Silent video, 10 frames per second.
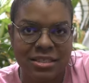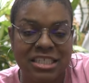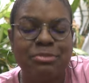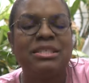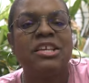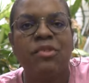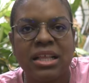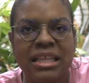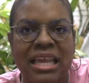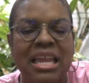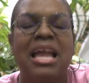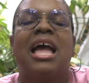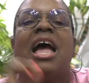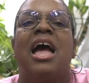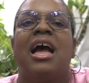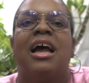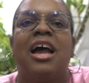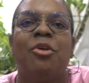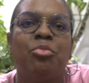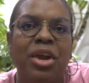Specifically,
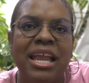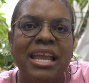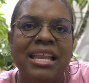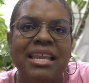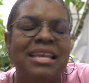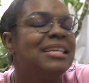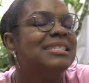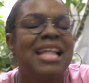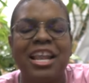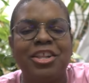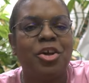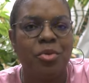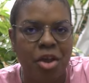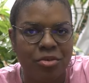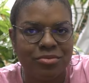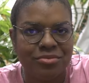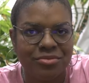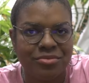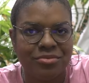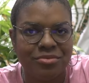a brand is not a logo,
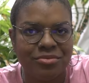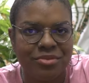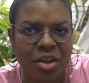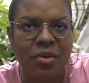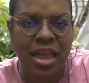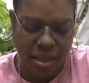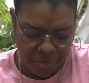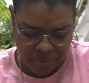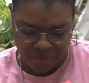okay?